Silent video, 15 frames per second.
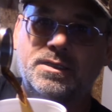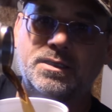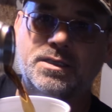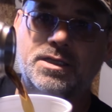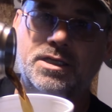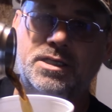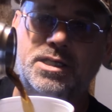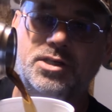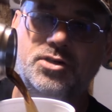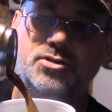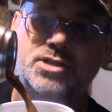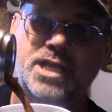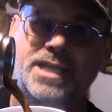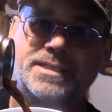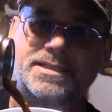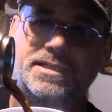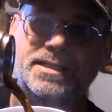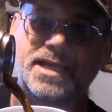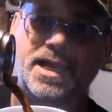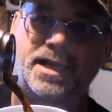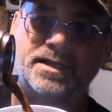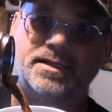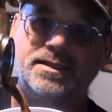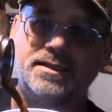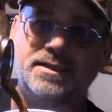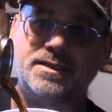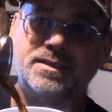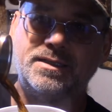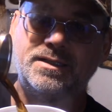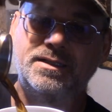Can, can you guys see that?
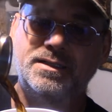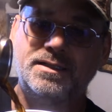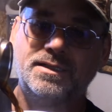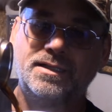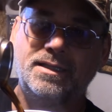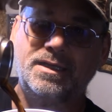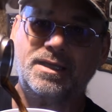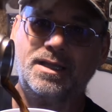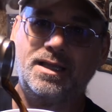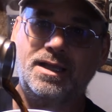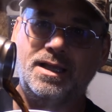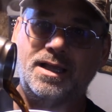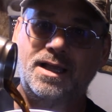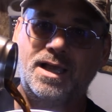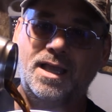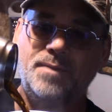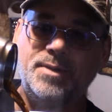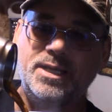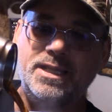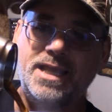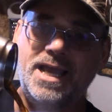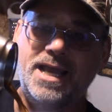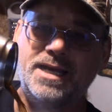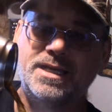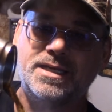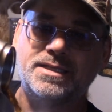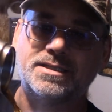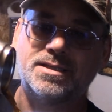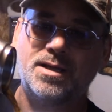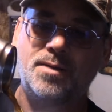I mean, that
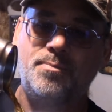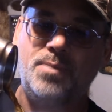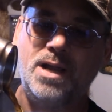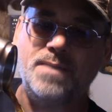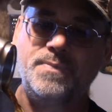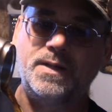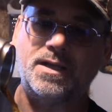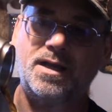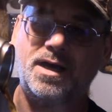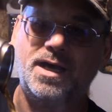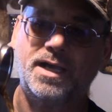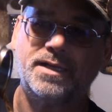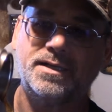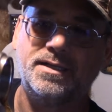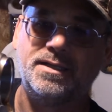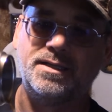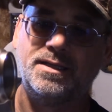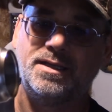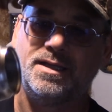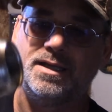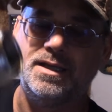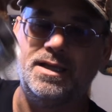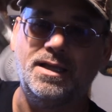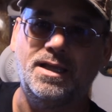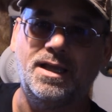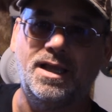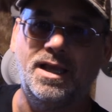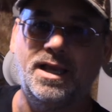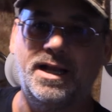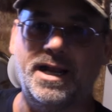is piping hot,
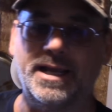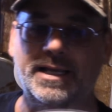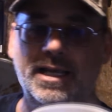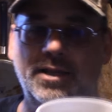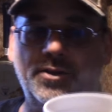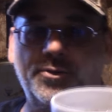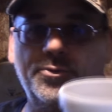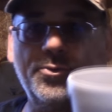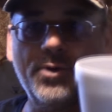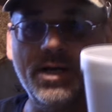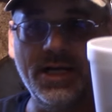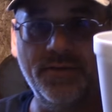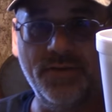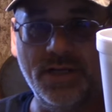and I get three of